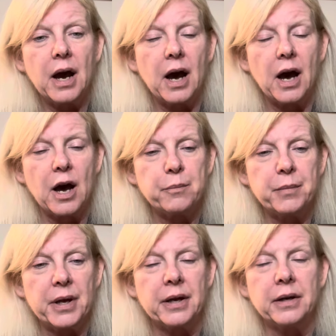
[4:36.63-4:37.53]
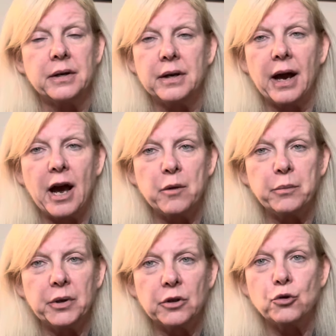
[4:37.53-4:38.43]
Um, and I'm
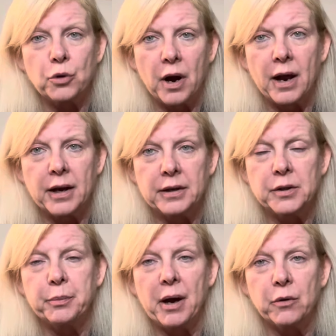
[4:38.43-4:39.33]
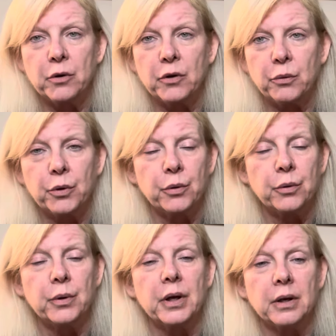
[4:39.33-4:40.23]
going to try to power
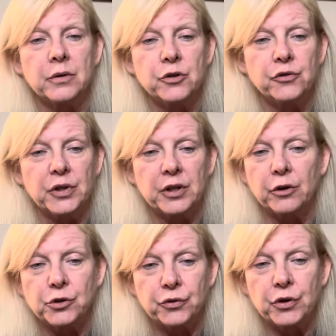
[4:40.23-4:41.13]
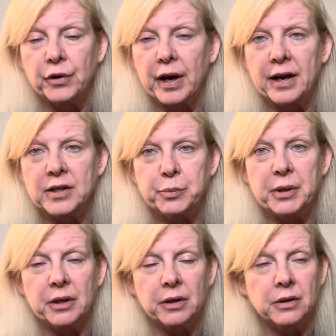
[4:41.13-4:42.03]
through and do videos for you guys
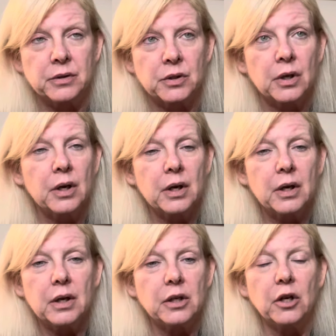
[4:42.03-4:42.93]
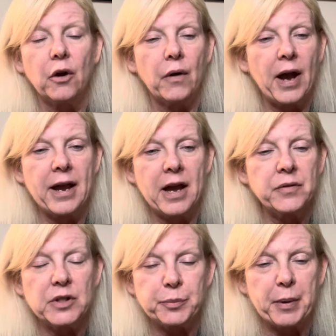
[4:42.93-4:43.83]
because, you know, I have
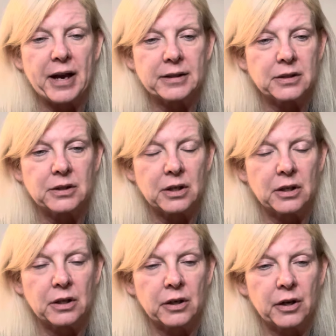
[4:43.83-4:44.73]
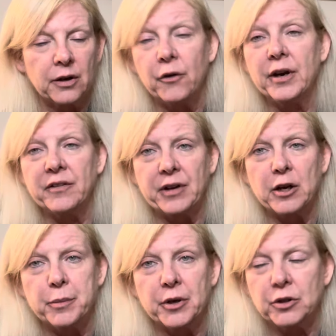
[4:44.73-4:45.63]
these boxes sitting here. Oh, and I've got an
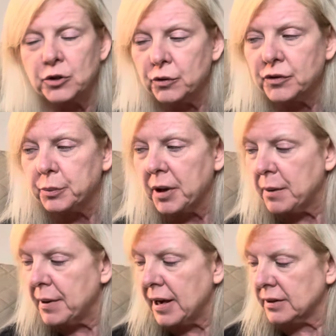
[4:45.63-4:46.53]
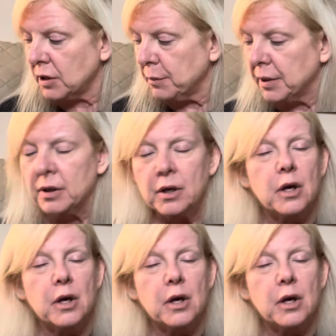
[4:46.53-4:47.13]
American Surf Supply box coming.